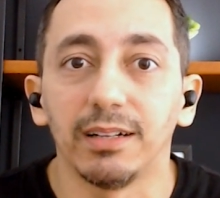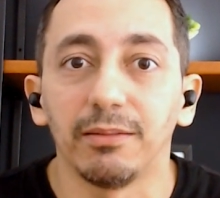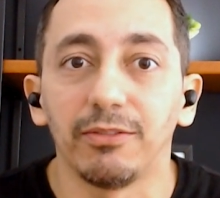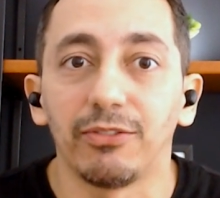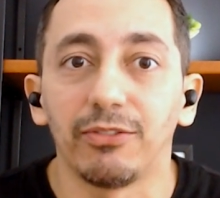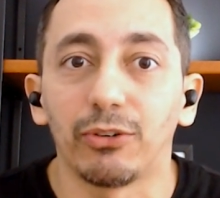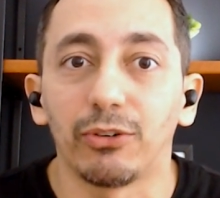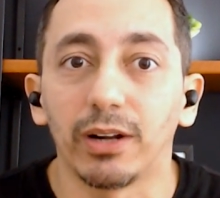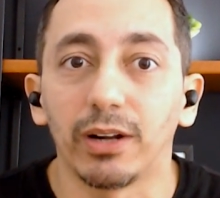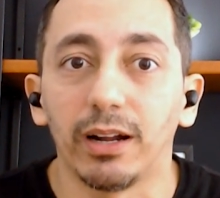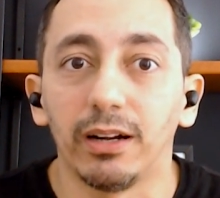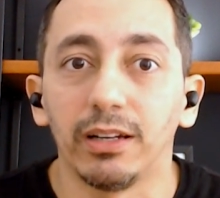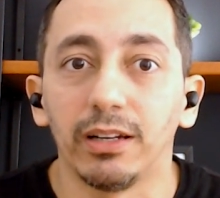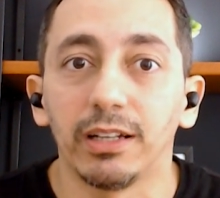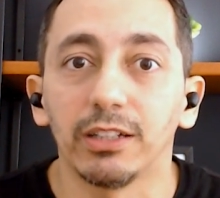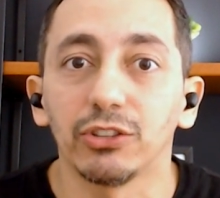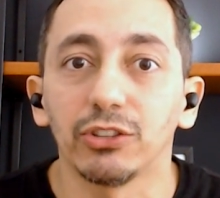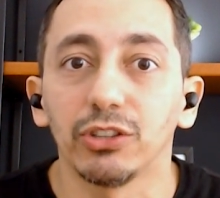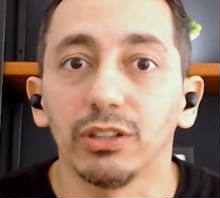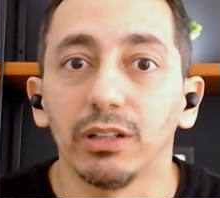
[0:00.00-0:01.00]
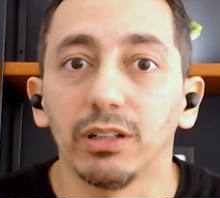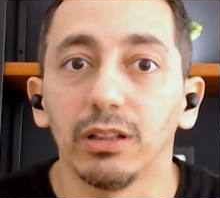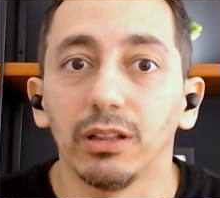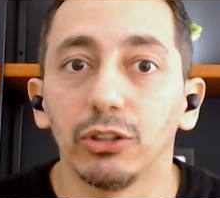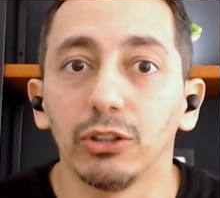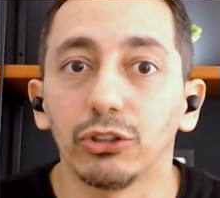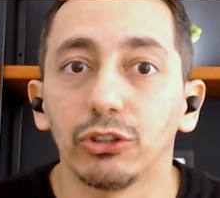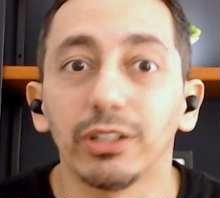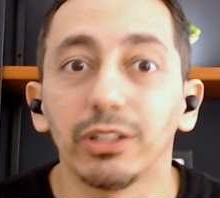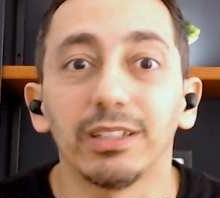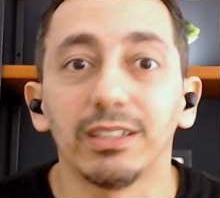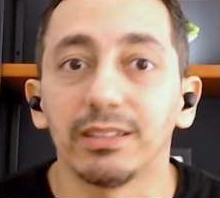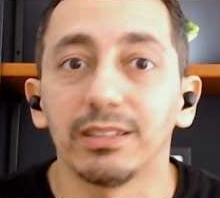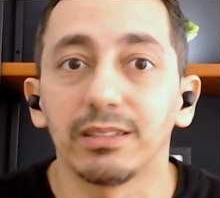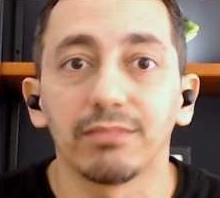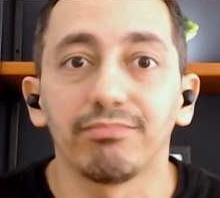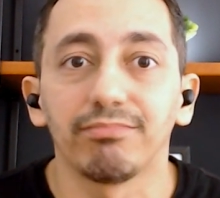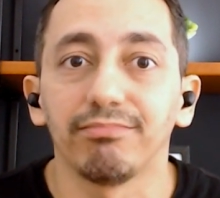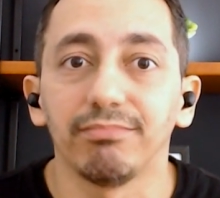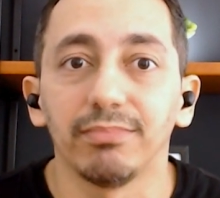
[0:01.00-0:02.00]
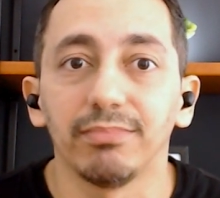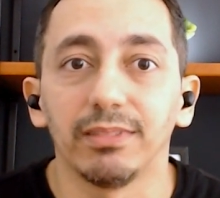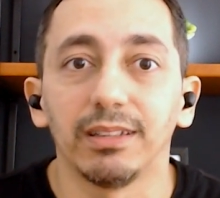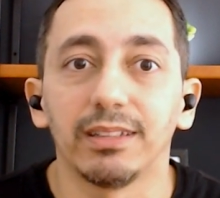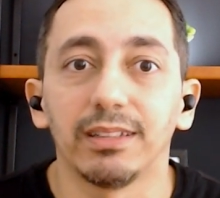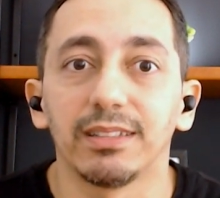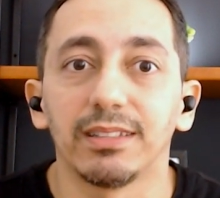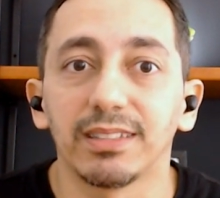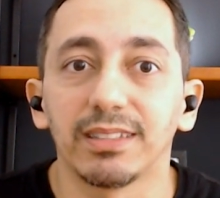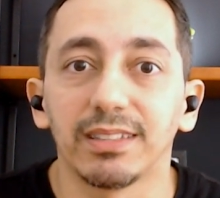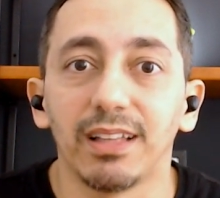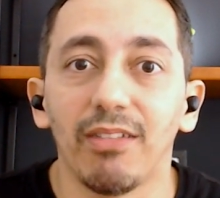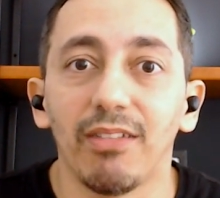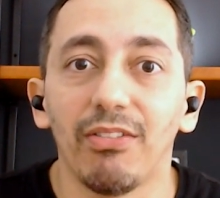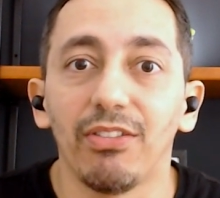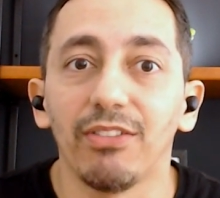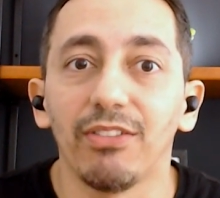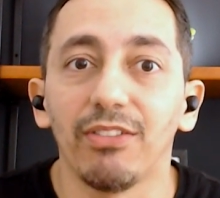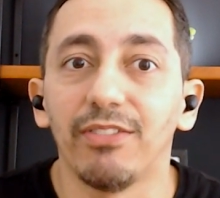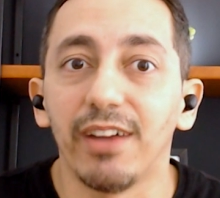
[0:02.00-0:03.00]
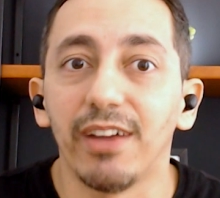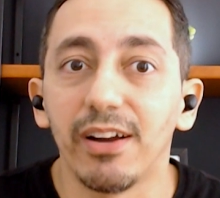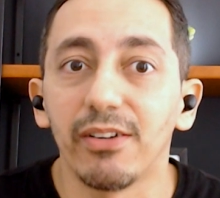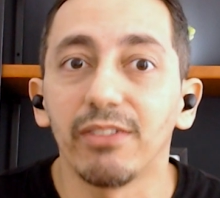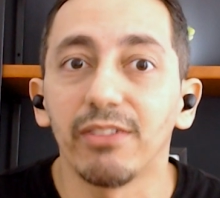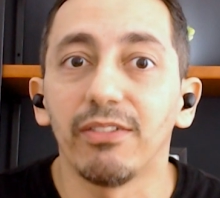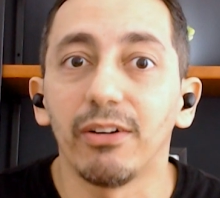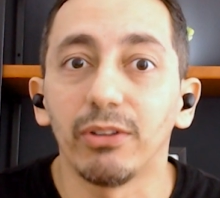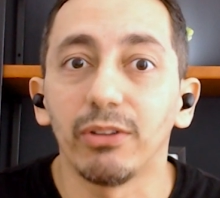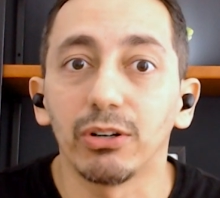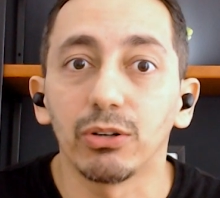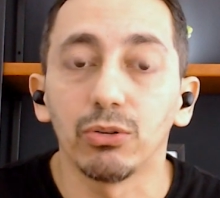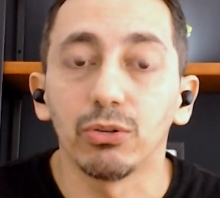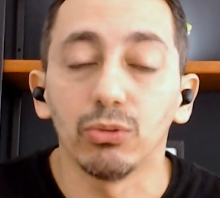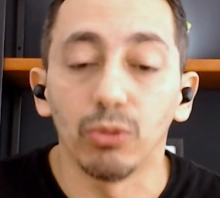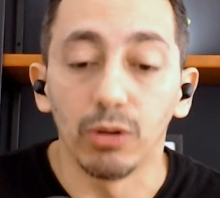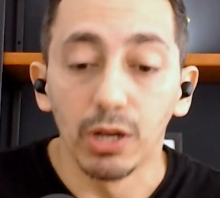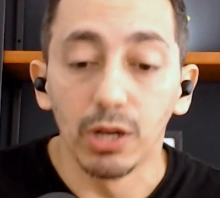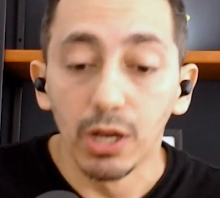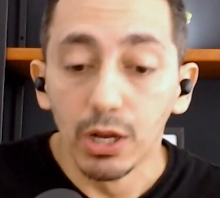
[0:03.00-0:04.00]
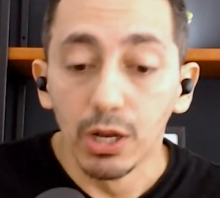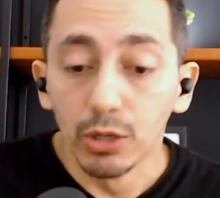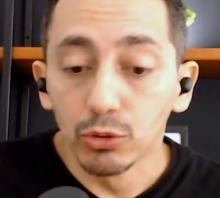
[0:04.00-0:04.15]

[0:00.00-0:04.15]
for English learner, is something very, very cool.